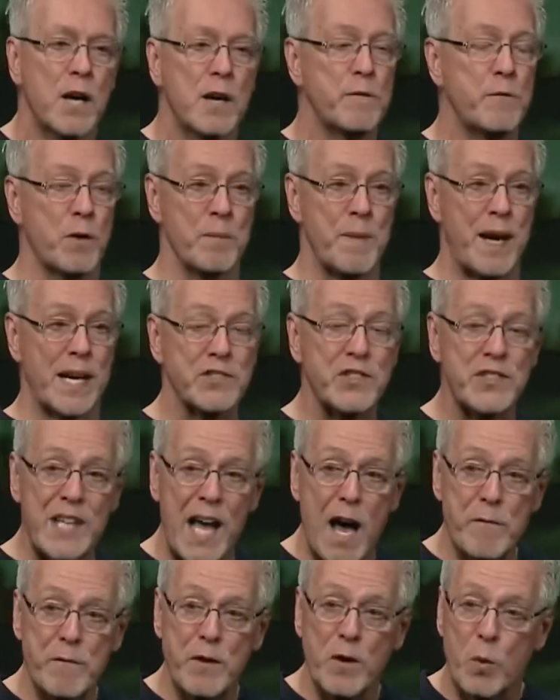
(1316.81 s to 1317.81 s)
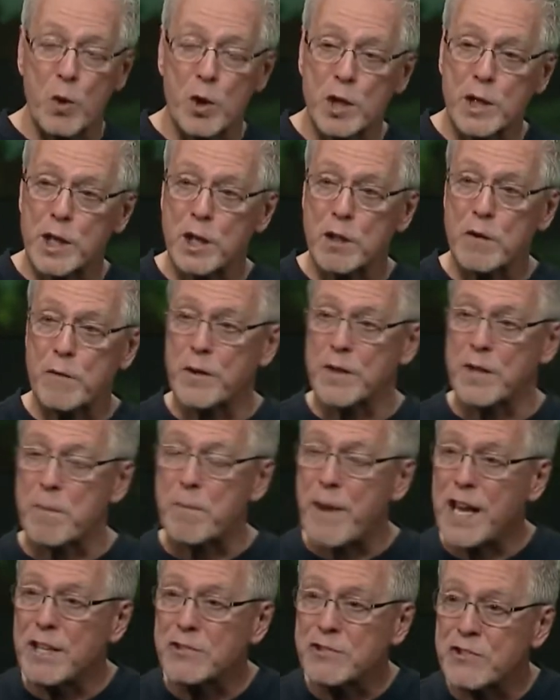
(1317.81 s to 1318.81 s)
For my staff who work here, for the
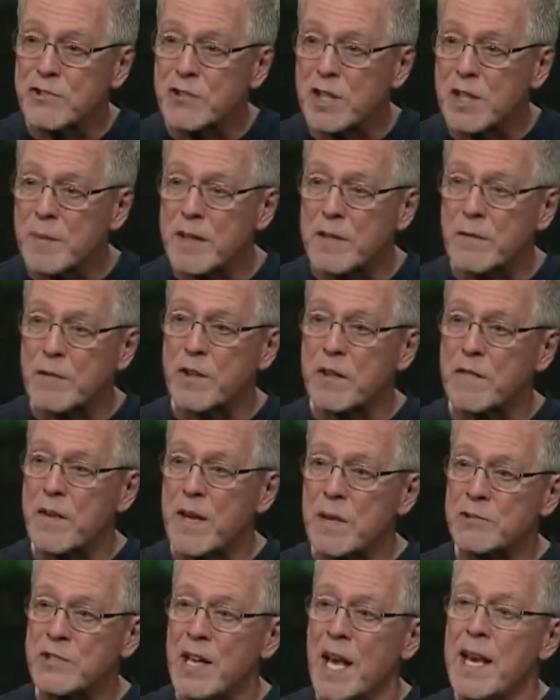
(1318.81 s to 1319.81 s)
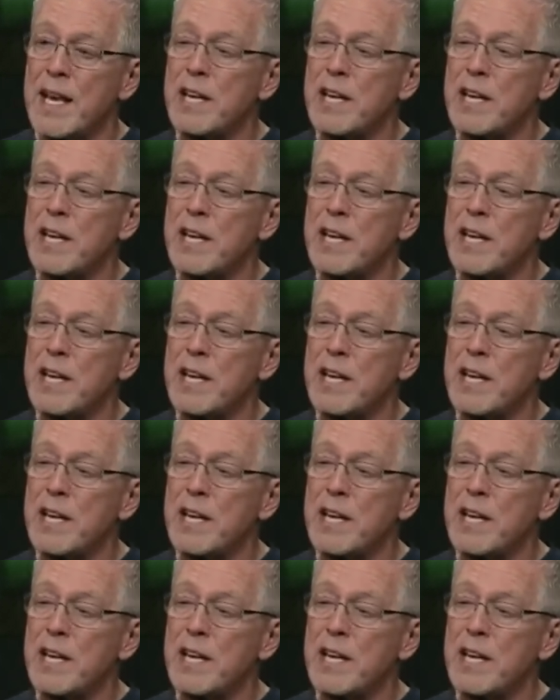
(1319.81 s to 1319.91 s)
patients who come in, for the families.